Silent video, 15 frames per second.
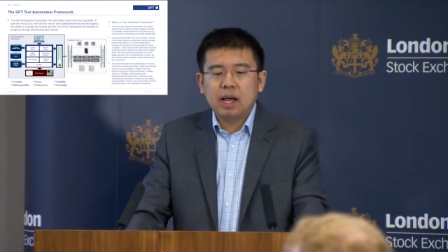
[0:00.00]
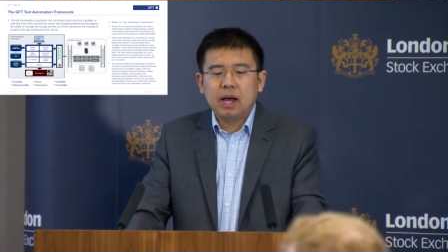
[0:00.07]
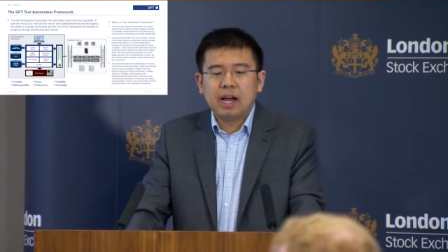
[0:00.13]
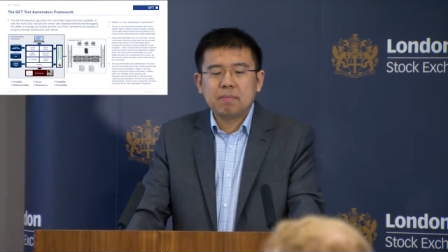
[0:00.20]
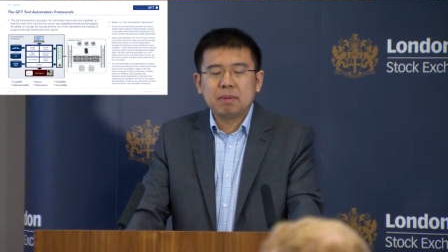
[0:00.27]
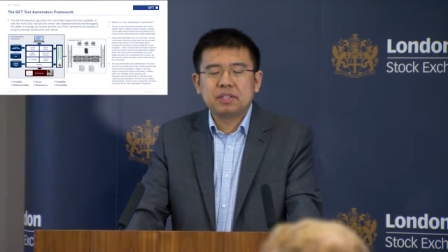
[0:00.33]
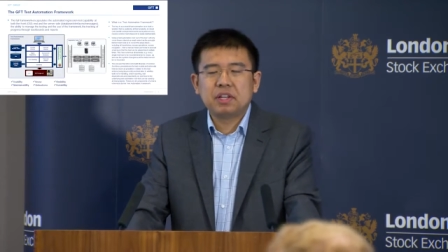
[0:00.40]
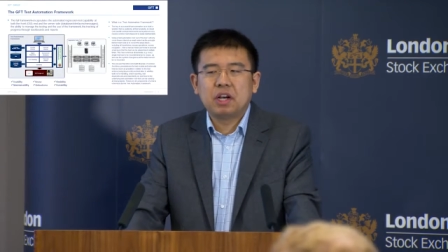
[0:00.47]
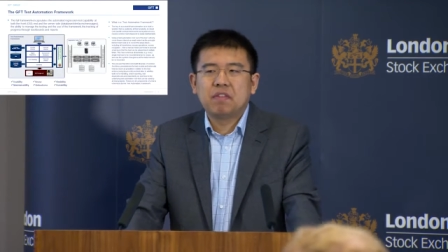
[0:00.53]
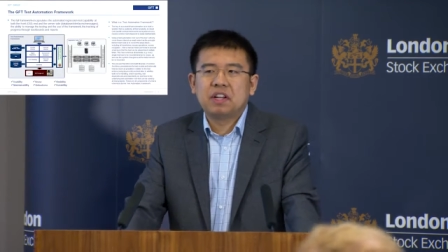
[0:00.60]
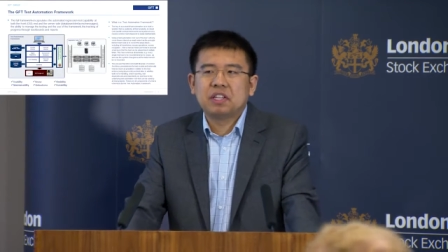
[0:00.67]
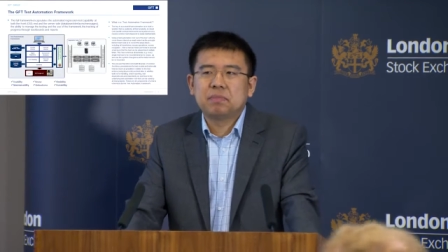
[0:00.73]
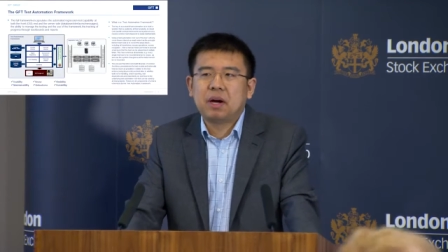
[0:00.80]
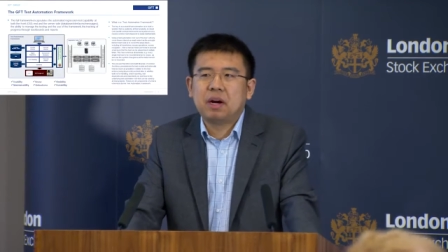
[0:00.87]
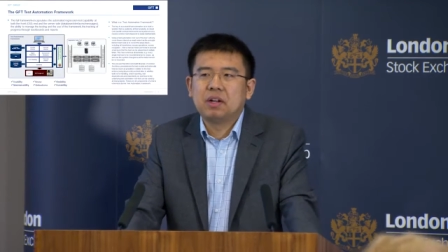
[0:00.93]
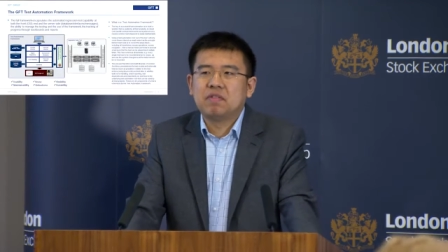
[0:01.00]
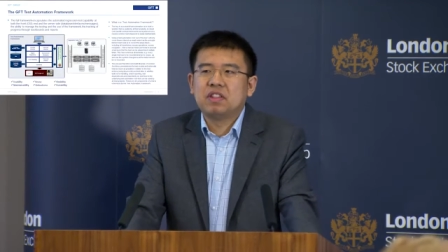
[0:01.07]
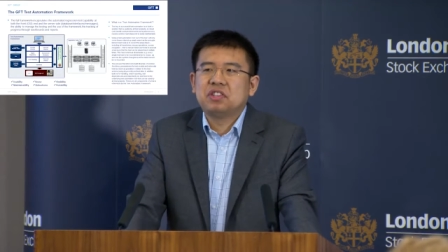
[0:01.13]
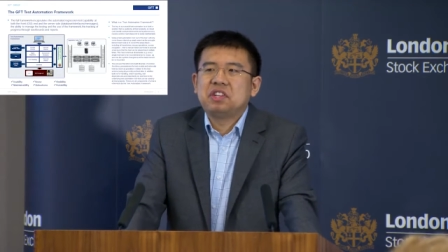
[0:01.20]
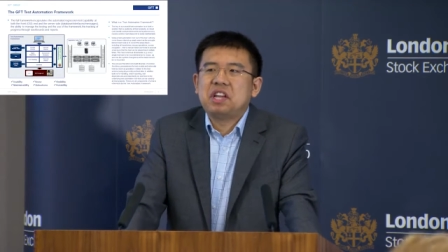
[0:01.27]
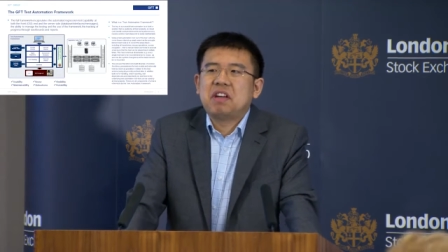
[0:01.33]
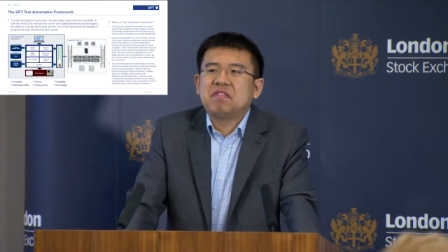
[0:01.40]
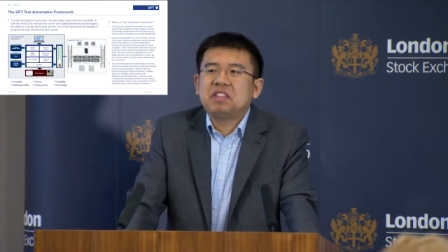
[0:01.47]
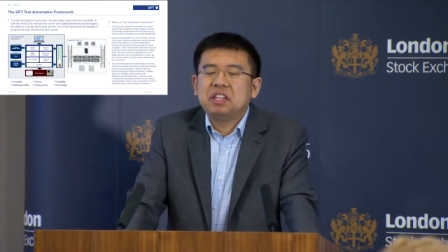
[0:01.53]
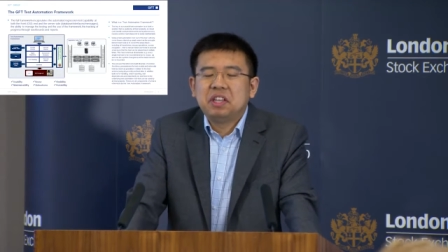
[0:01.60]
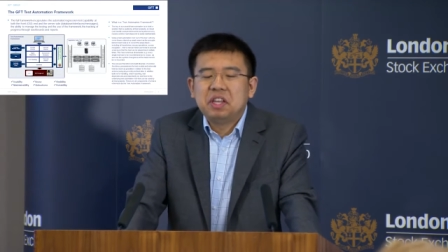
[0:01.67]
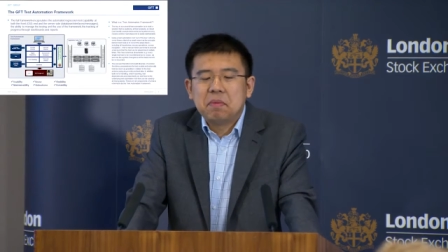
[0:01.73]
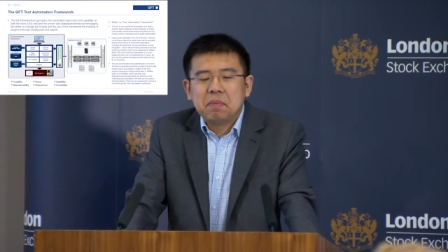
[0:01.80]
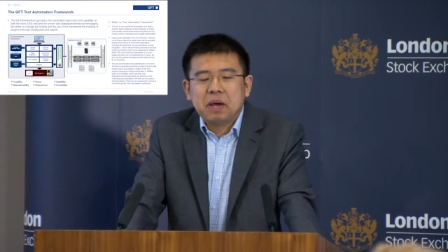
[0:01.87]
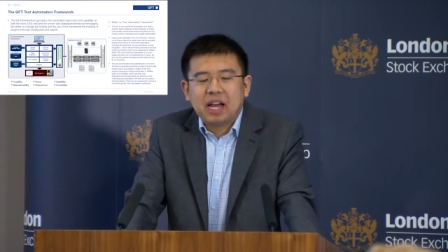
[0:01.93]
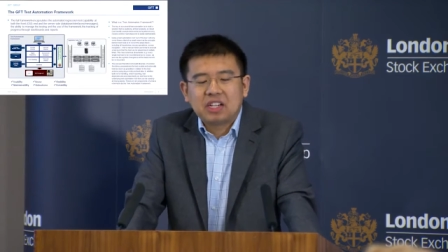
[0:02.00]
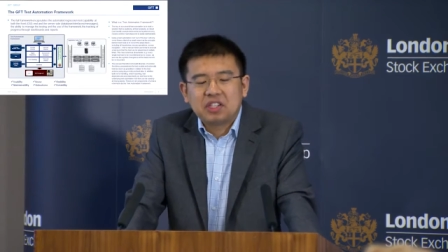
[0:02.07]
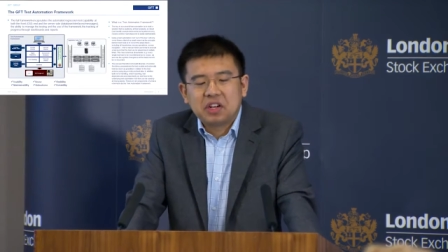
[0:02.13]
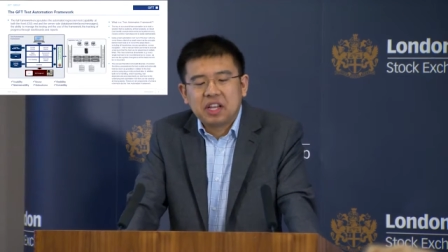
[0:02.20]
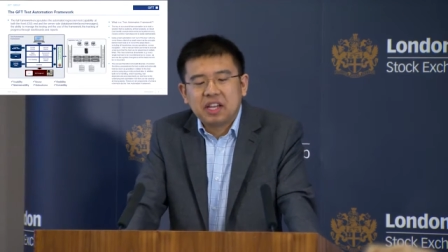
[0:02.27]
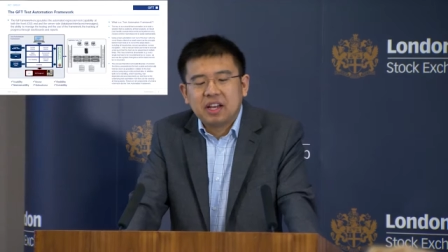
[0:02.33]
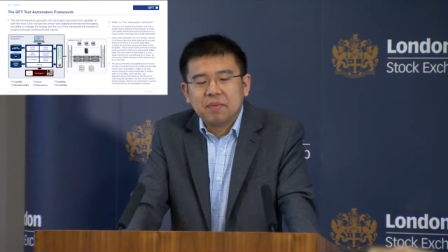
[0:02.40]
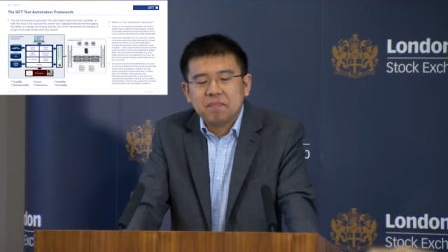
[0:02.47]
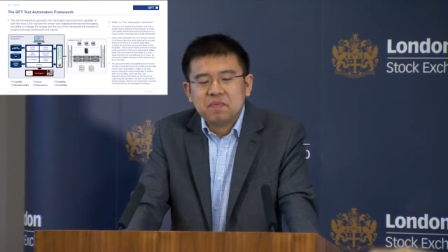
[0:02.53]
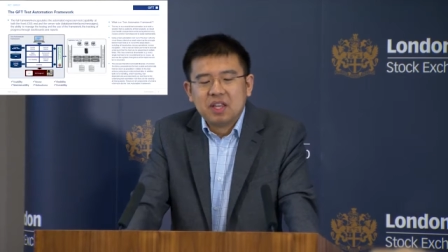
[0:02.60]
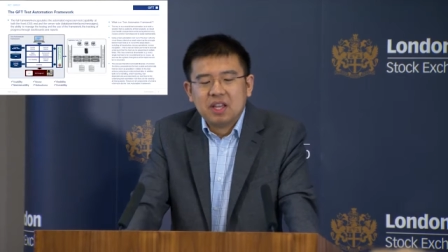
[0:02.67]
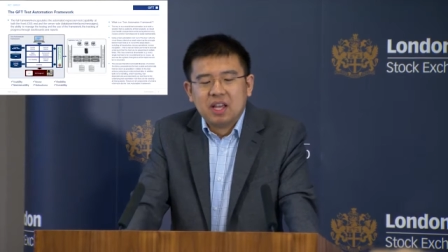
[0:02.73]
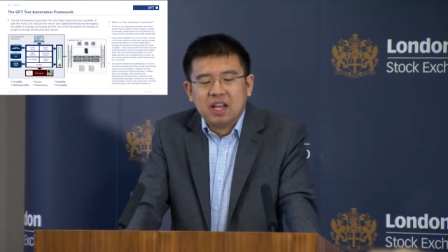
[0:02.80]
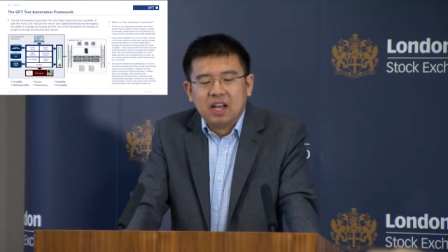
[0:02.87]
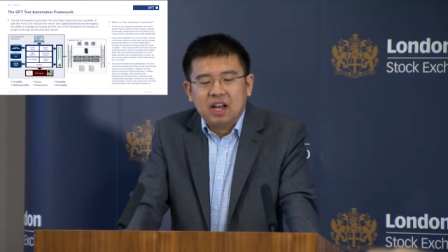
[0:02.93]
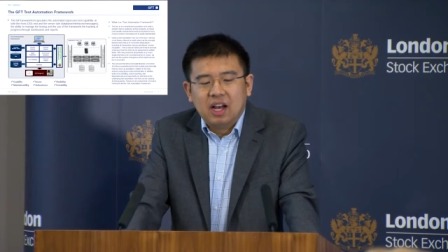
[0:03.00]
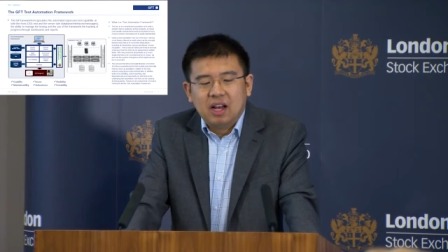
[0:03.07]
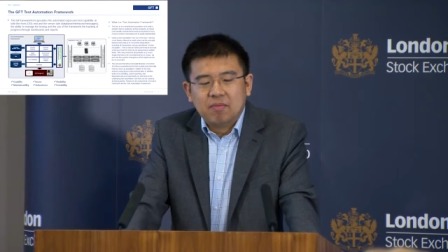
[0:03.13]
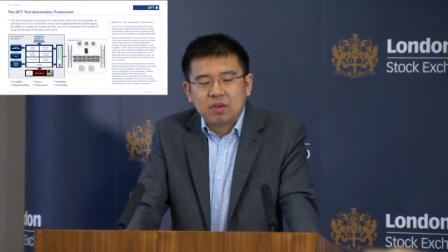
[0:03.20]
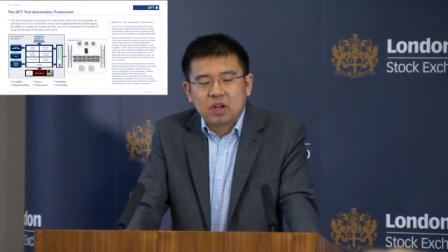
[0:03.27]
I myself, as part of the G F T team, actually um, um,